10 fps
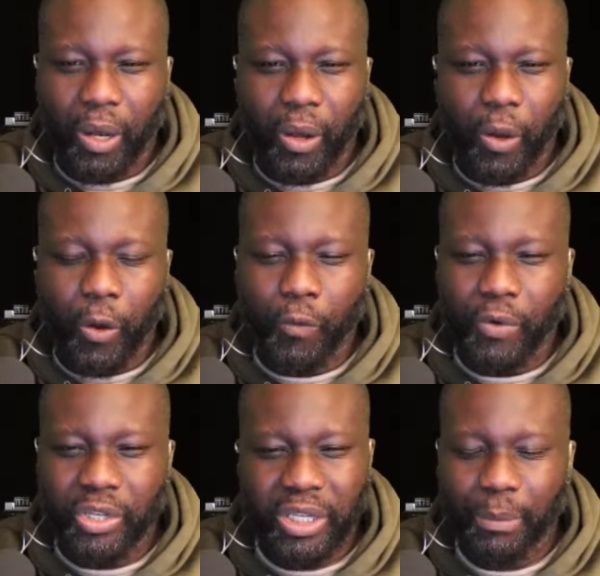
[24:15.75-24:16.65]
over
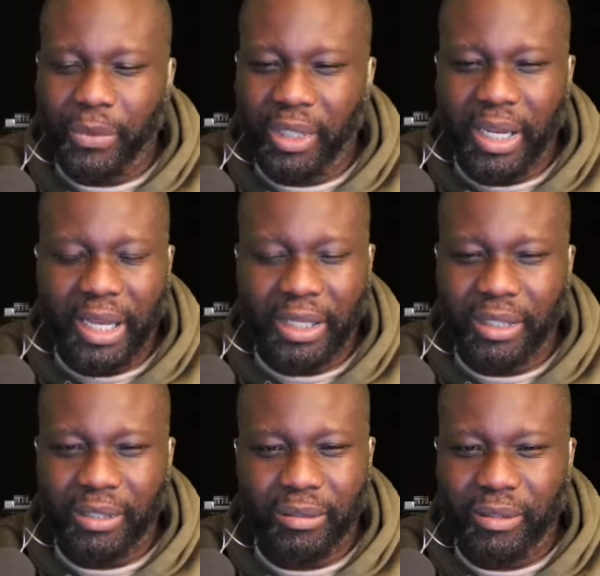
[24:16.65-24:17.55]
something that
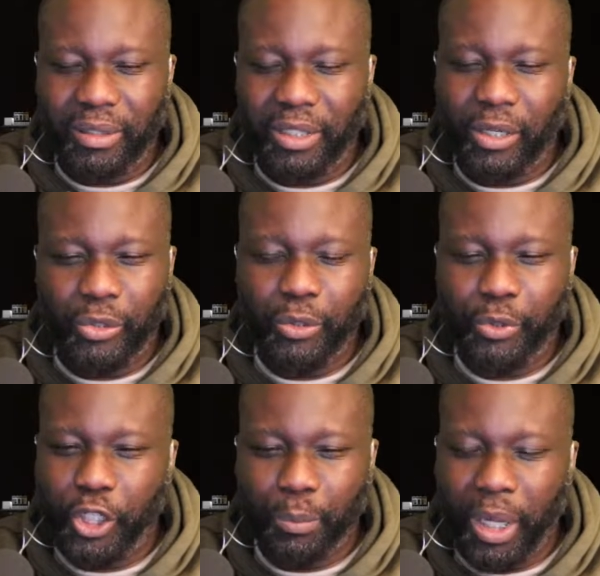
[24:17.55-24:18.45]
can, you know, she,
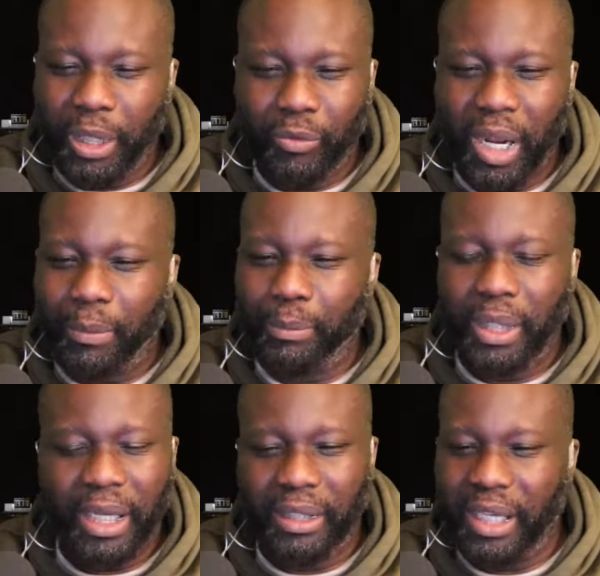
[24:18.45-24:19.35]
she'll probably grab him and be
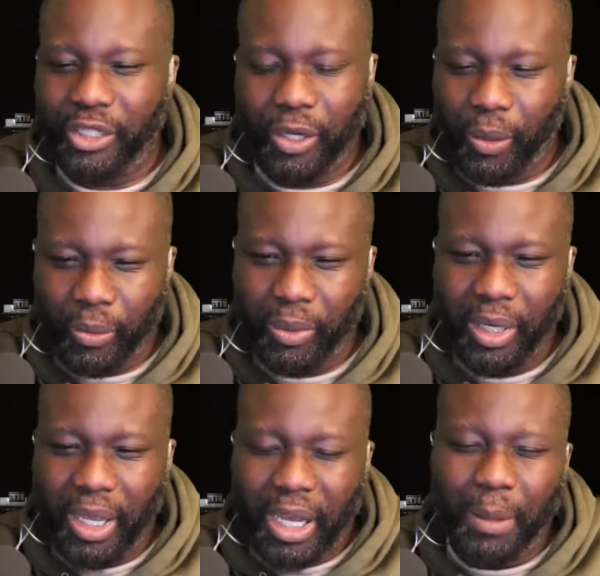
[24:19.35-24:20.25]
like, let's go.
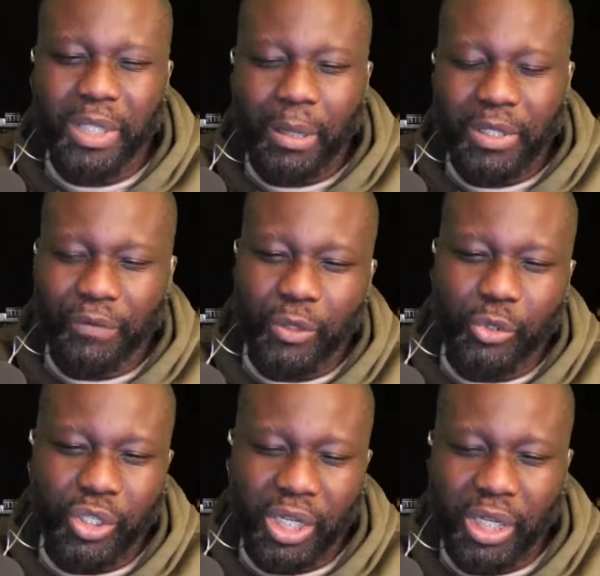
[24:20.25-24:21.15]
How many times have you
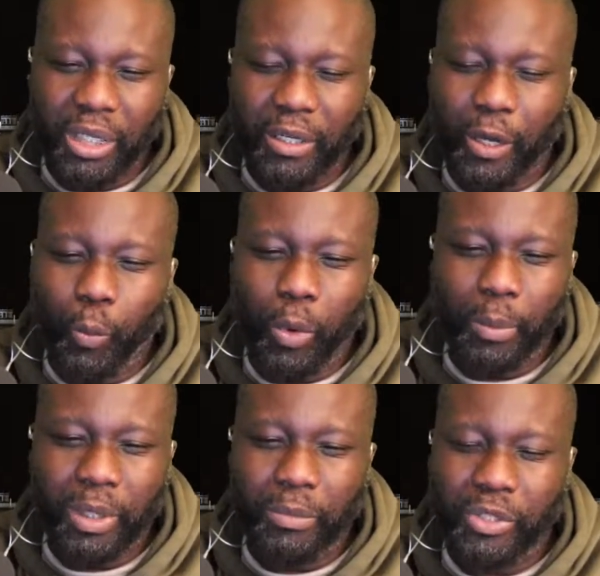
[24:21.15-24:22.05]
seen a
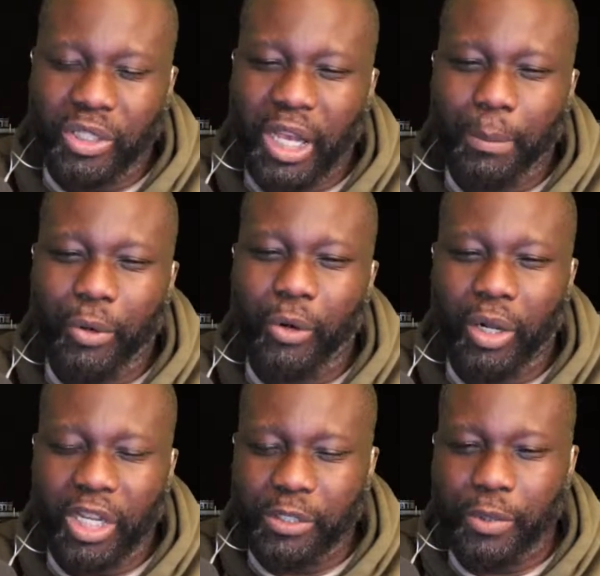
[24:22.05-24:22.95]
woman stop her
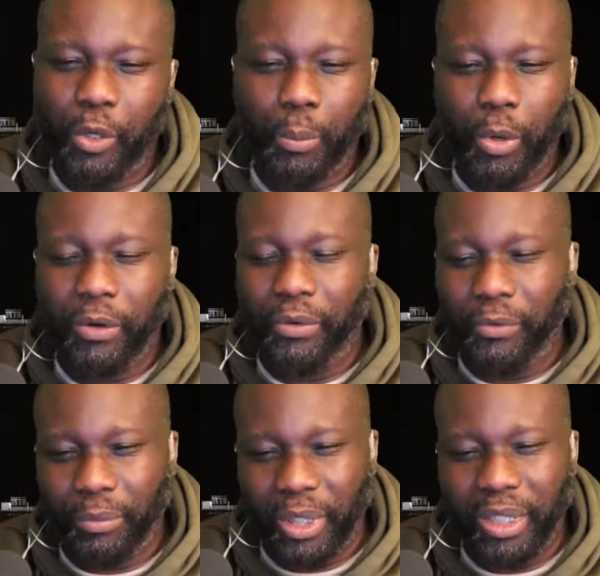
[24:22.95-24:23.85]
husband or boyfriend from
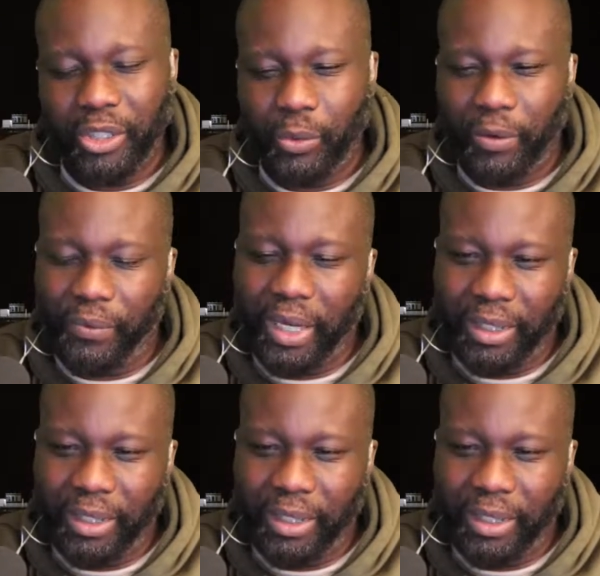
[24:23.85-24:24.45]
getting to a fight?